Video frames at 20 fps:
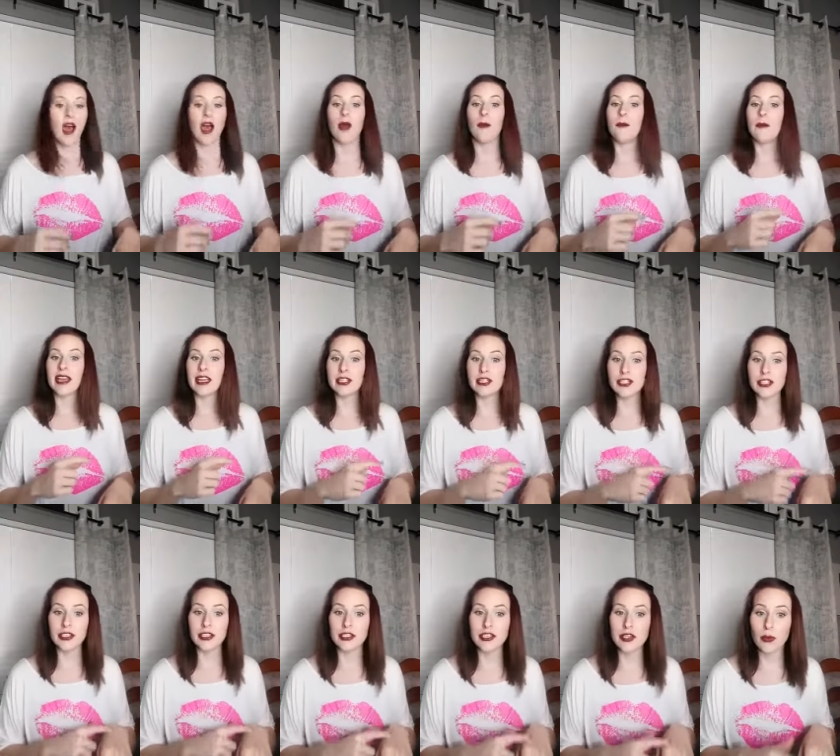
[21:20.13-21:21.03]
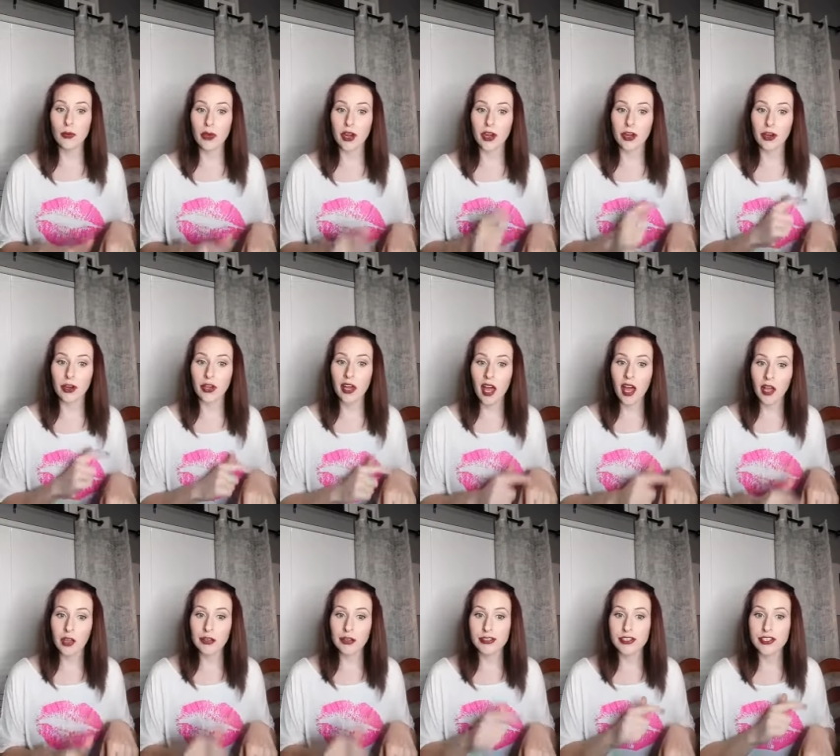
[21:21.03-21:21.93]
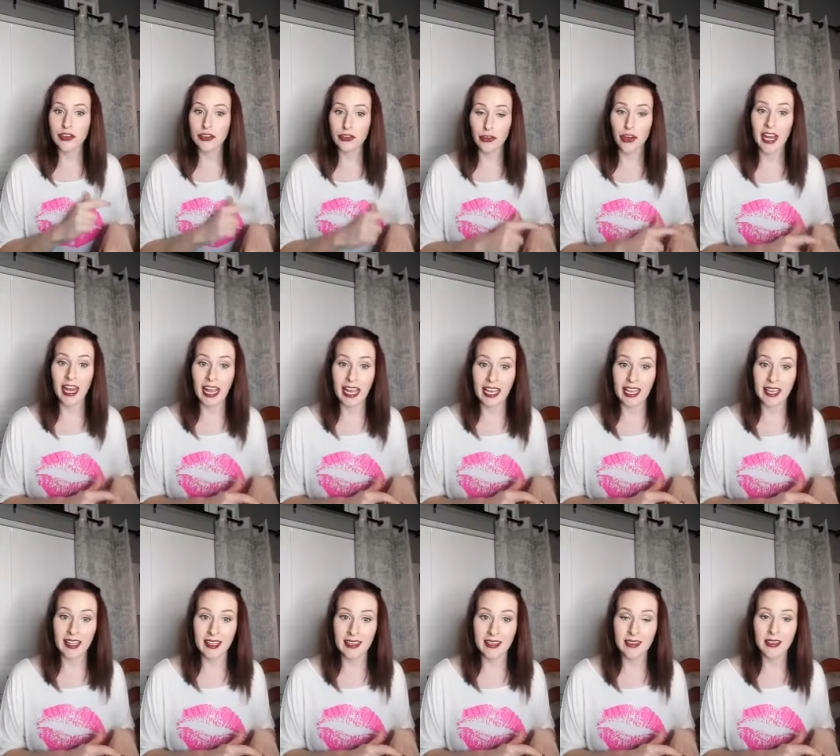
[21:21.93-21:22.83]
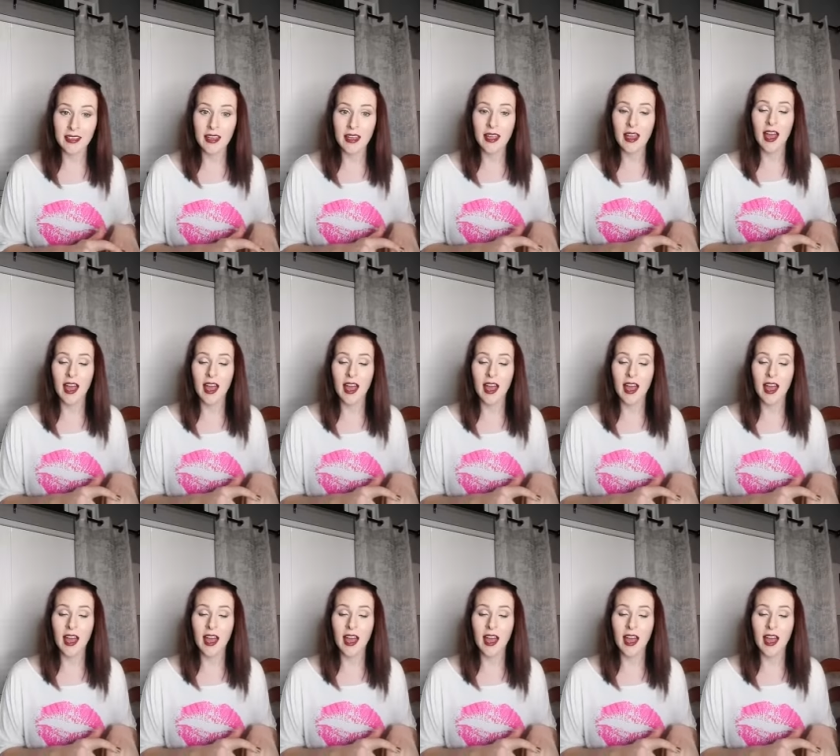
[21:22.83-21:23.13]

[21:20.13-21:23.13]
Make sure to wear your colors on your hand.